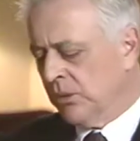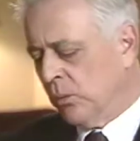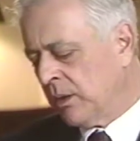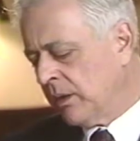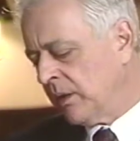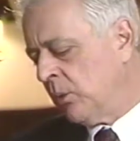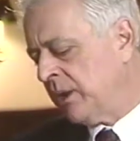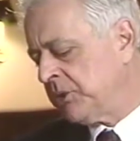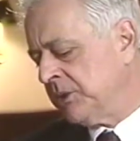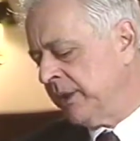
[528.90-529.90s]
One of the
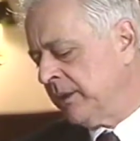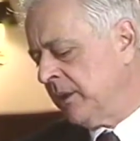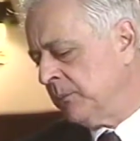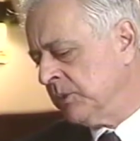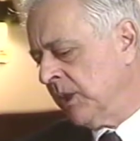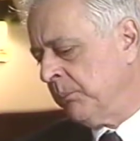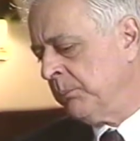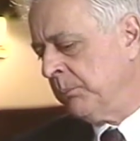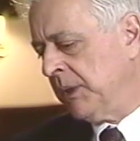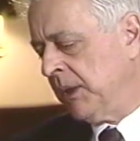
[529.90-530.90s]
questions that comes up,
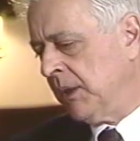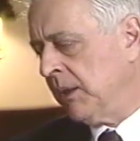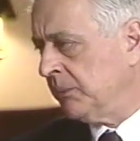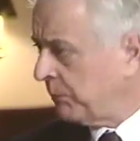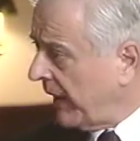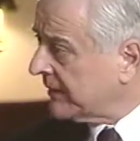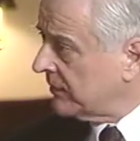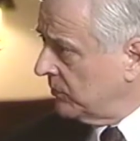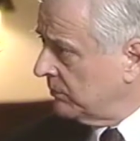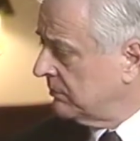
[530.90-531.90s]
a
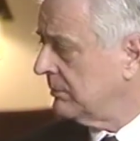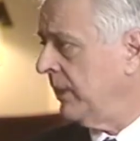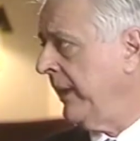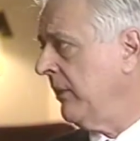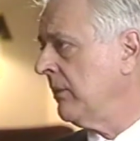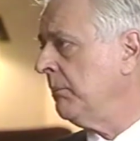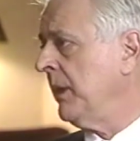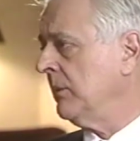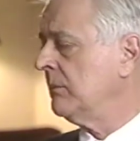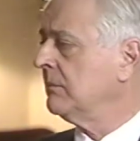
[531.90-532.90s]
practical matter
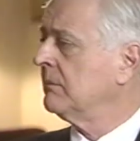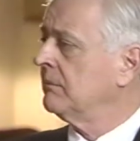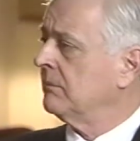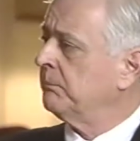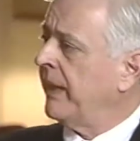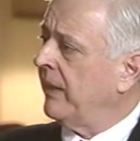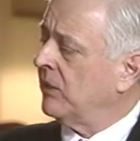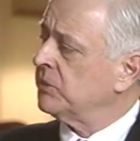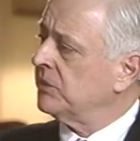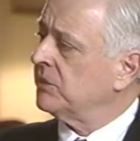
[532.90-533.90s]
about
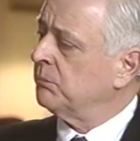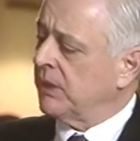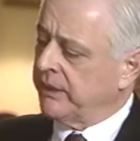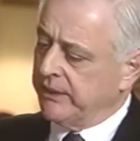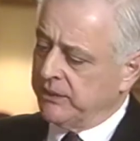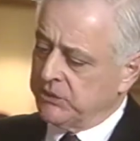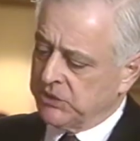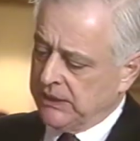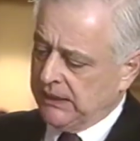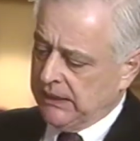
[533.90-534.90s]
parishes and money is,
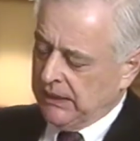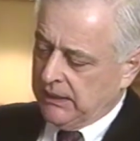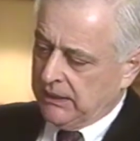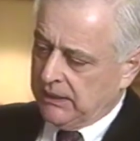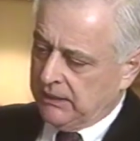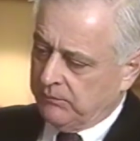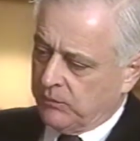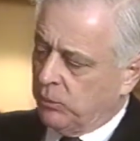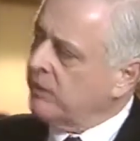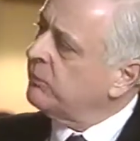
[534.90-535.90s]

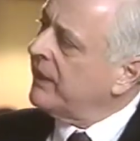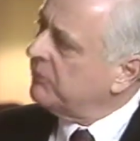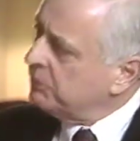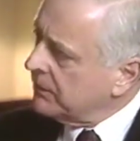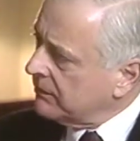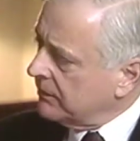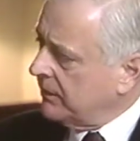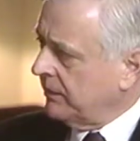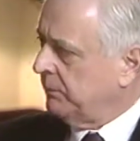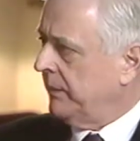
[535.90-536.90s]
what if we have a building
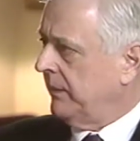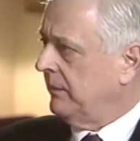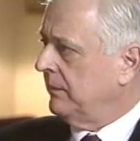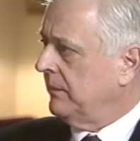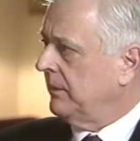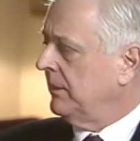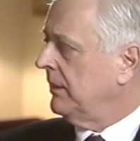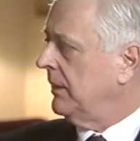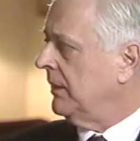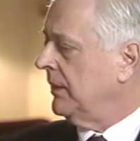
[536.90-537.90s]
campaign?
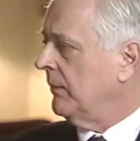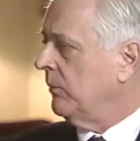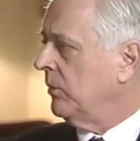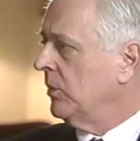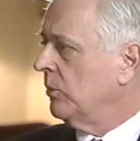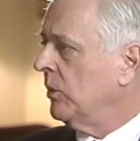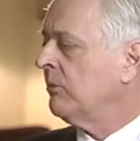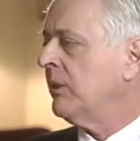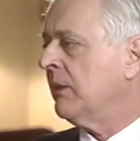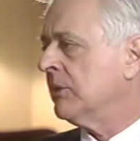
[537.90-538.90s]
What if
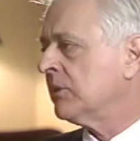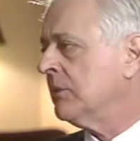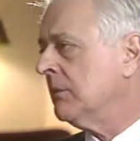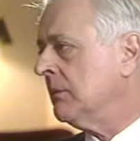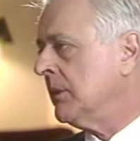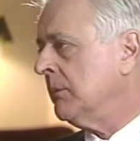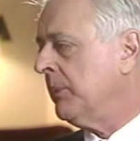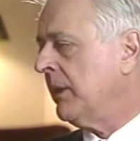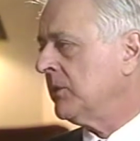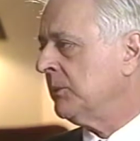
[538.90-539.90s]
we have a school and
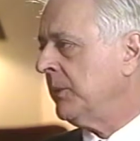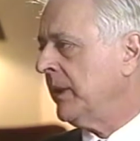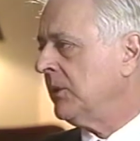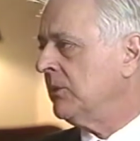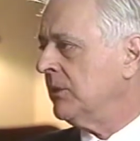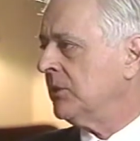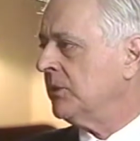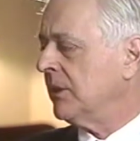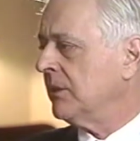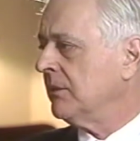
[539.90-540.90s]
parents are paying
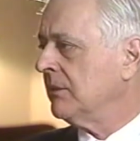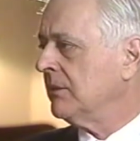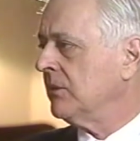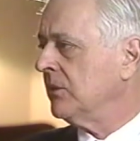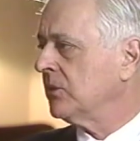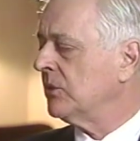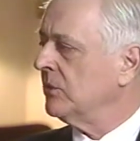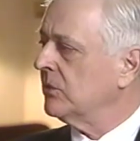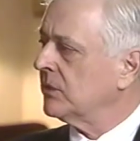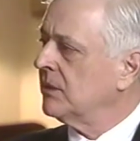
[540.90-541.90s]
tuition to mm-hmm. the
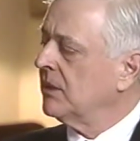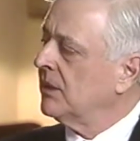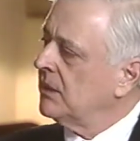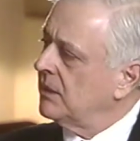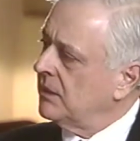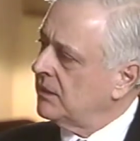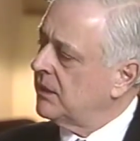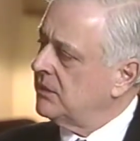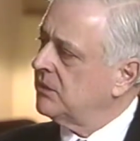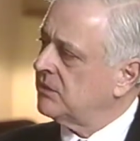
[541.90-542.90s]
schools?
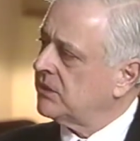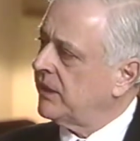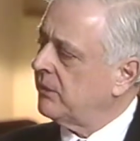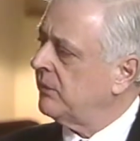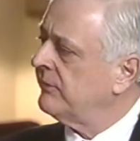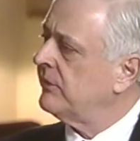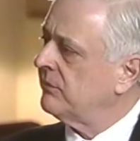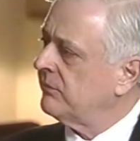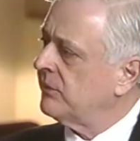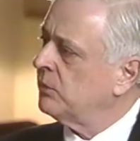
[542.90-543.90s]
Can you say a
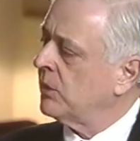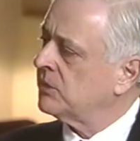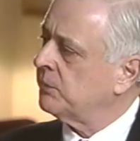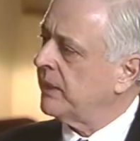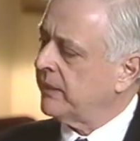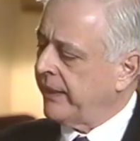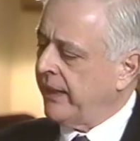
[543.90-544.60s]
few words about that?